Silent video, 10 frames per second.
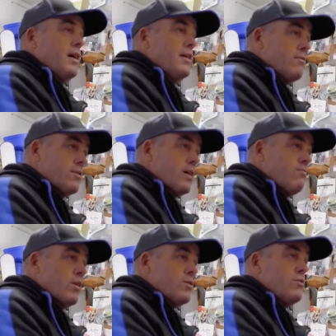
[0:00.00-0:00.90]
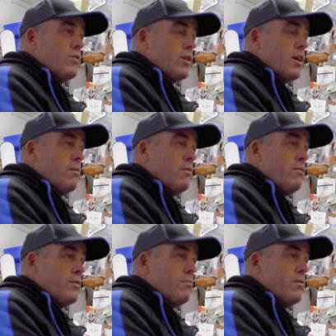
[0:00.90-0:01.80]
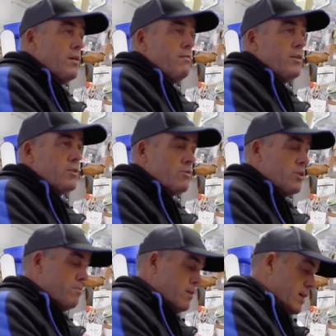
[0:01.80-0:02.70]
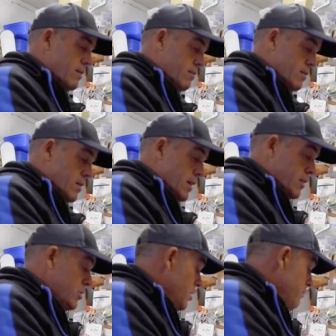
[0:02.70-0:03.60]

and they're dead right, so they're not going to come off when you're playing fish or shipping out. And it's as